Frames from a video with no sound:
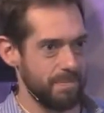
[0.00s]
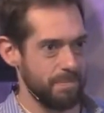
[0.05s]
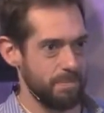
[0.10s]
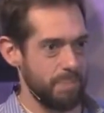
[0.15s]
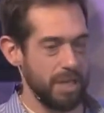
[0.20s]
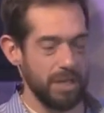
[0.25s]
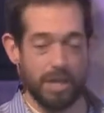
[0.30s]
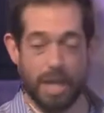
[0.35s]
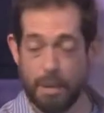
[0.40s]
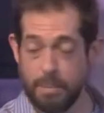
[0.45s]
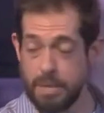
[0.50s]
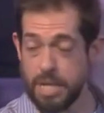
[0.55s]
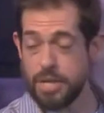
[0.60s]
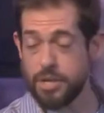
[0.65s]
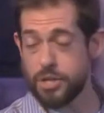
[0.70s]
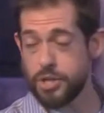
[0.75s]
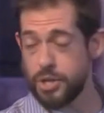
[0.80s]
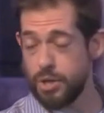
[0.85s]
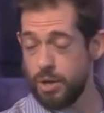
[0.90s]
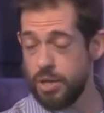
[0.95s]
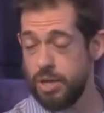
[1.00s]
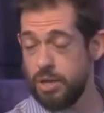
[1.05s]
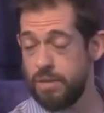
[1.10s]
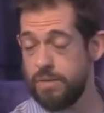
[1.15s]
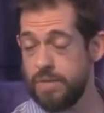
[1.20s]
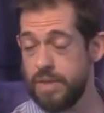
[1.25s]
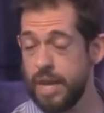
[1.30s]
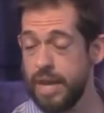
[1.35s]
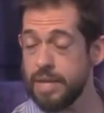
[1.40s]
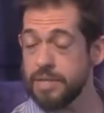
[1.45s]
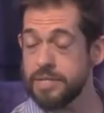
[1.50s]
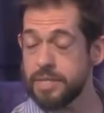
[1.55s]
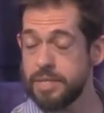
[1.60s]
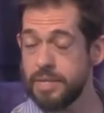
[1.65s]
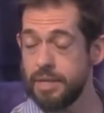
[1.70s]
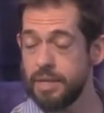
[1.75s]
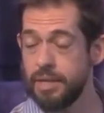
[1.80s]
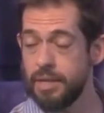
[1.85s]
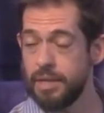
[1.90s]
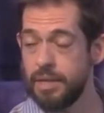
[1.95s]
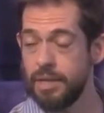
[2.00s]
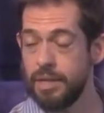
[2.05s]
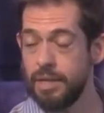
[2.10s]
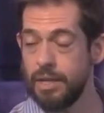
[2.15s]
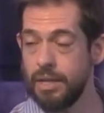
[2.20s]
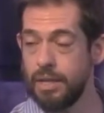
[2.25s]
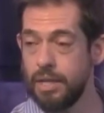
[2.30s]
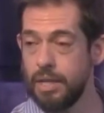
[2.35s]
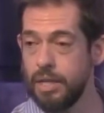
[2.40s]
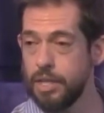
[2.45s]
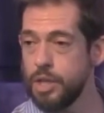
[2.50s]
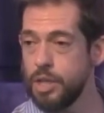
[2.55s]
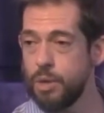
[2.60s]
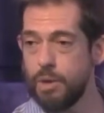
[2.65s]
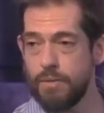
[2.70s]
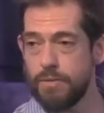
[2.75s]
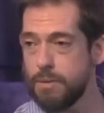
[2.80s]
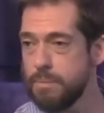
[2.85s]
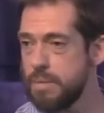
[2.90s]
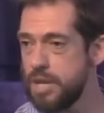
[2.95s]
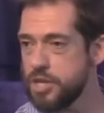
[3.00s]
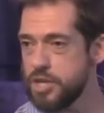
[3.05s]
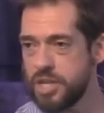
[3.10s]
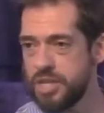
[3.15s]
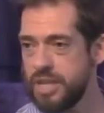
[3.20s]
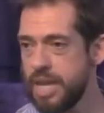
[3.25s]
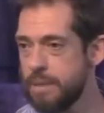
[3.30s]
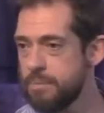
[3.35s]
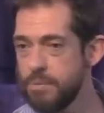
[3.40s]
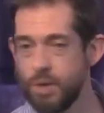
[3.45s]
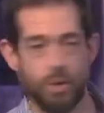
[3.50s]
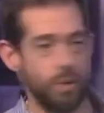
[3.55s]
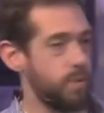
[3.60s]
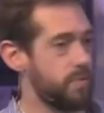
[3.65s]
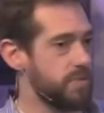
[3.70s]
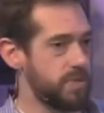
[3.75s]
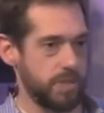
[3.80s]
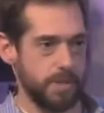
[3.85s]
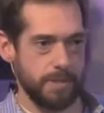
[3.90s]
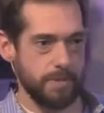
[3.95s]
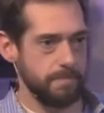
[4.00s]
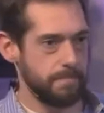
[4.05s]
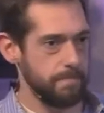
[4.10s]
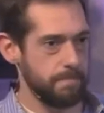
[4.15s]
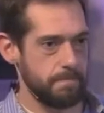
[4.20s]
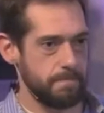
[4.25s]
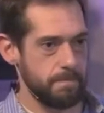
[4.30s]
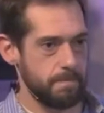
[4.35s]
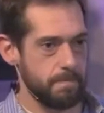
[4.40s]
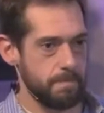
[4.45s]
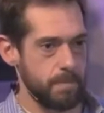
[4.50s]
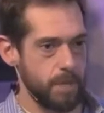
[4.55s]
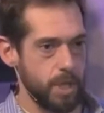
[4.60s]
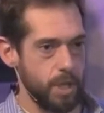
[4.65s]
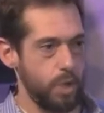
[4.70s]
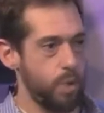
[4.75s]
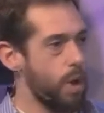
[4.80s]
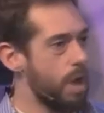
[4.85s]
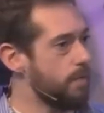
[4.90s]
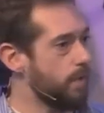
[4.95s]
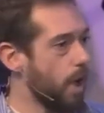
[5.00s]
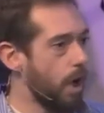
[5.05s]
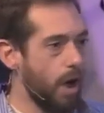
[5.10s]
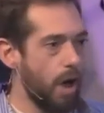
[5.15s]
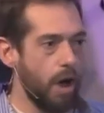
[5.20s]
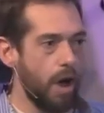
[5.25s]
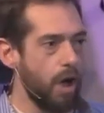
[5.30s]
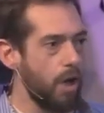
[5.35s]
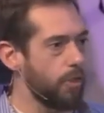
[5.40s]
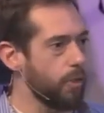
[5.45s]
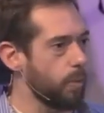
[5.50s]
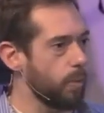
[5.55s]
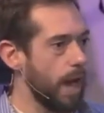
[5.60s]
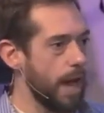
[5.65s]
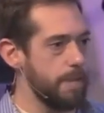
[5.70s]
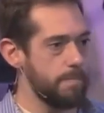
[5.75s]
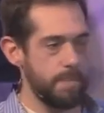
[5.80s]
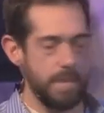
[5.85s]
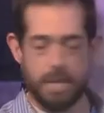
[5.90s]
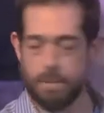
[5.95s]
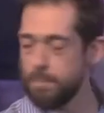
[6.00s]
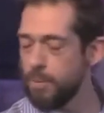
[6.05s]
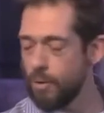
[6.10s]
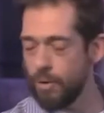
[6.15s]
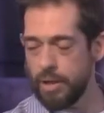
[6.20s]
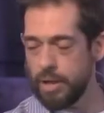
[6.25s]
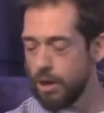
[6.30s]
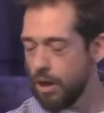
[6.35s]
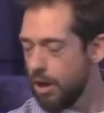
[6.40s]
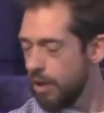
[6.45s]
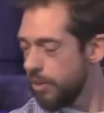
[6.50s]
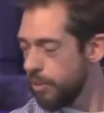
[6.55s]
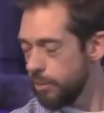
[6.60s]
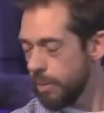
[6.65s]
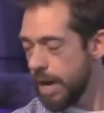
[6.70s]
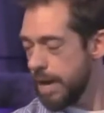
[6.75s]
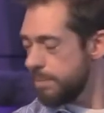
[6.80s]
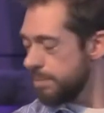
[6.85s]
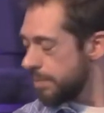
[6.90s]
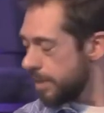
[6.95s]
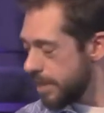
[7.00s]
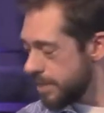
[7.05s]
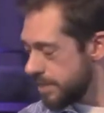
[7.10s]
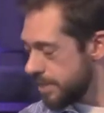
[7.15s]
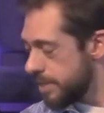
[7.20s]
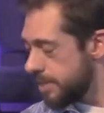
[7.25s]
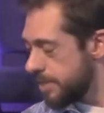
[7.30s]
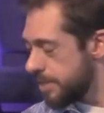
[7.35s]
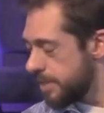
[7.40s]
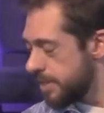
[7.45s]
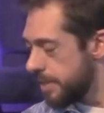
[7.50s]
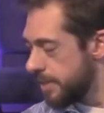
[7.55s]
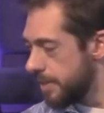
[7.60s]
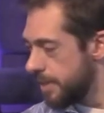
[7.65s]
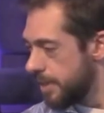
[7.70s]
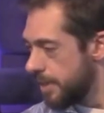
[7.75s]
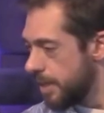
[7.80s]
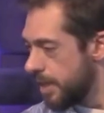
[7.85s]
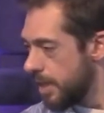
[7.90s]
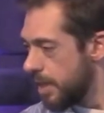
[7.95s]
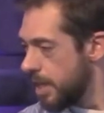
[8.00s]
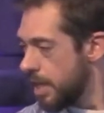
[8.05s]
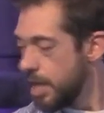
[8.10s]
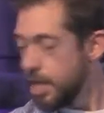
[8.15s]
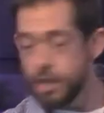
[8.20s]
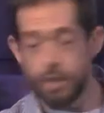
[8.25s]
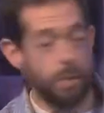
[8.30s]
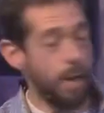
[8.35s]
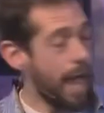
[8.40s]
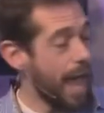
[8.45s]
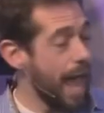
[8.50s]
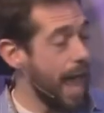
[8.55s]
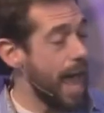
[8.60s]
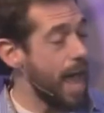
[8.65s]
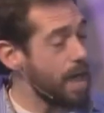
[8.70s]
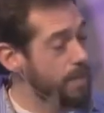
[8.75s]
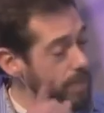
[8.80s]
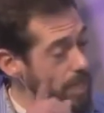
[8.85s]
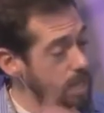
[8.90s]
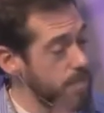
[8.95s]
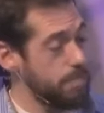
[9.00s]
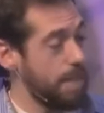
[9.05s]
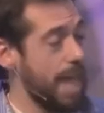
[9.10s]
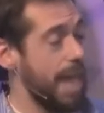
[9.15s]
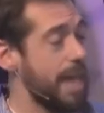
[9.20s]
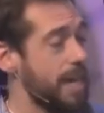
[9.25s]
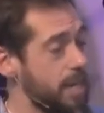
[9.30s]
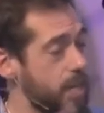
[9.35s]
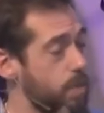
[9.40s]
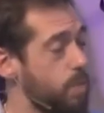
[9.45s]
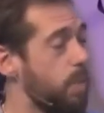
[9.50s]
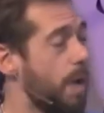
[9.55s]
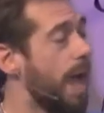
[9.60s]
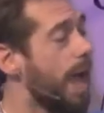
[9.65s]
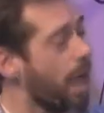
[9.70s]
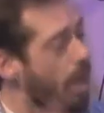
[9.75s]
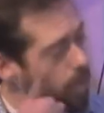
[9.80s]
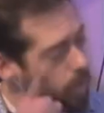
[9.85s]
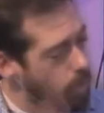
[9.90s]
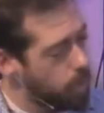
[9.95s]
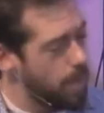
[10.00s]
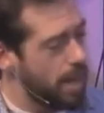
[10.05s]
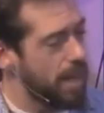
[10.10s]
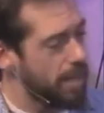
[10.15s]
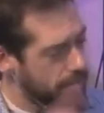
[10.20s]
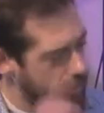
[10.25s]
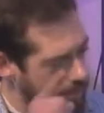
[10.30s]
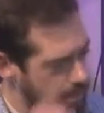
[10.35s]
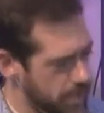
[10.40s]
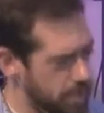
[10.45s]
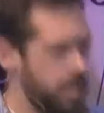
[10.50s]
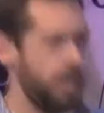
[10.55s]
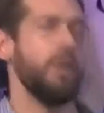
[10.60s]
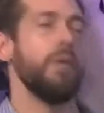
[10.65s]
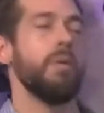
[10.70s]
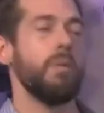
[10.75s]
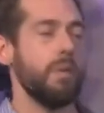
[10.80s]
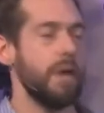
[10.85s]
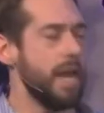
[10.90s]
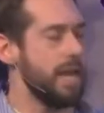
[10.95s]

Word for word: But let me assure you of this you have a mission that moves. You have all the right people in all the right places. You have Emmanuel with you.